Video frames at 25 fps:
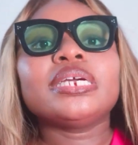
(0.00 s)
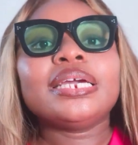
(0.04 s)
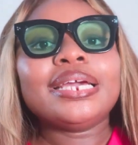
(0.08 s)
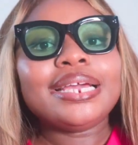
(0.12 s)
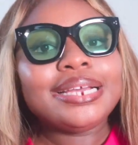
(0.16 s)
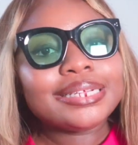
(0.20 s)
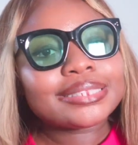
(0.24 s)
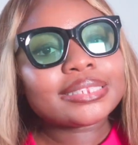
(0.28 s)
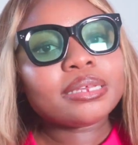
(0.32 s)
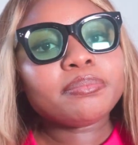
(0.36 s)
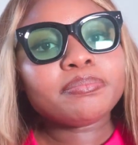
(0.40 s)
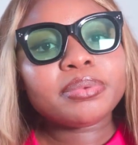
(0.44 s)

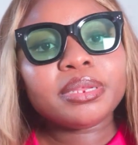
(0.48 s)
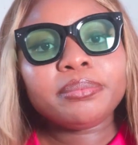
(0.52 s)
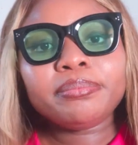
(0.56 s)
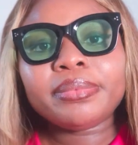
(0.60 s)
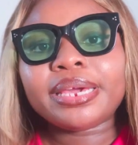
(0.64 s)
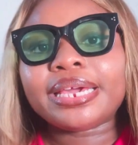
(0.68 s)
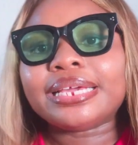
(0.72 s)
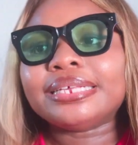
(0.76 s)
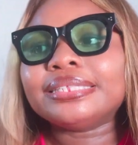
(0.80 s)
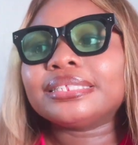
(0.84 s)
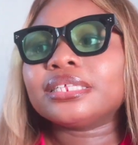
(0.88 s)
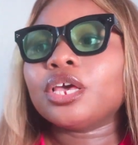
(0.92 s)
It simply
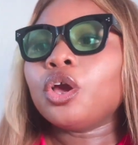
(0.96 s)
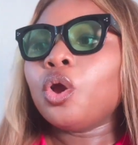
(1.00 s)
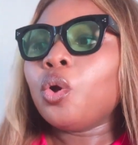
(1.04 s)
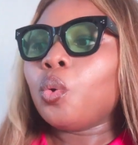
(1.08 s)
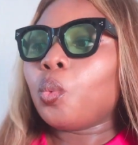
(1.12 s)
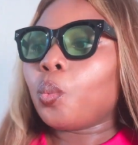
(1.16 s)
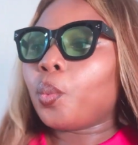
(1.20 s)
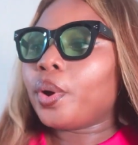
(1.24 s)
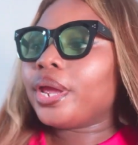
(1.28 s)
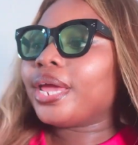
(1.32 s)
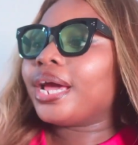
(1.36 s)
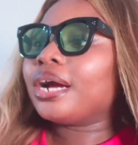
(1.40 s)
means
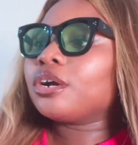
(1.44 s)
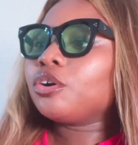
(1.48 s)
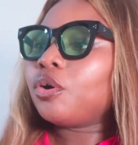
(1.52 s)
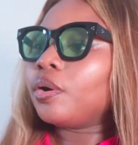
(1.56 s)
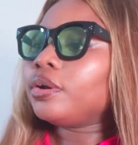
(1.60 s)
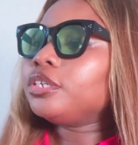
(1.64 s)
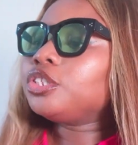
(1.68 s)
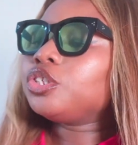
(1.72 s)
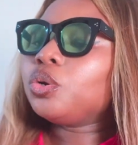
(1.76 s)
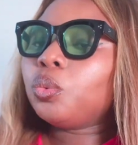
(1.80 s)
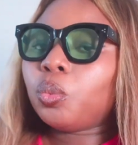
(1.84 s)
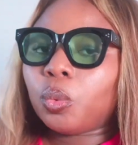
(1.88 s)
we are
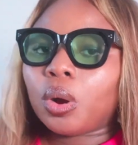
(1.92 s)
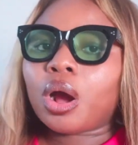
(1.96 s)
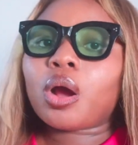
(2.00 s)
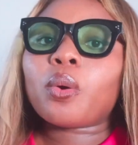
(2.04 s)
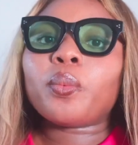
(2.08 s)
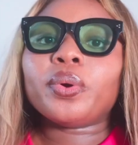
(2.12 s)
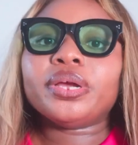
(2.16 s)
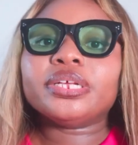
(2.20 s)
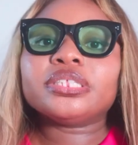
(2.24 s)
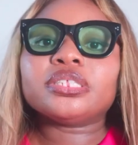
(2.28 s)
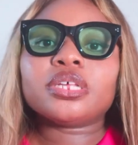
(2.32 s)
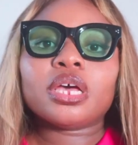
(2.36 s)
going to work
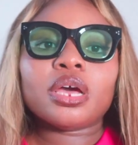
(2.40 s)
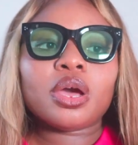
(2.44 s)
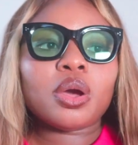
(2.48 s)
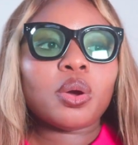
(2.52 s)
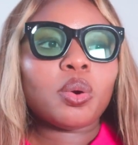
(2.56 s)
with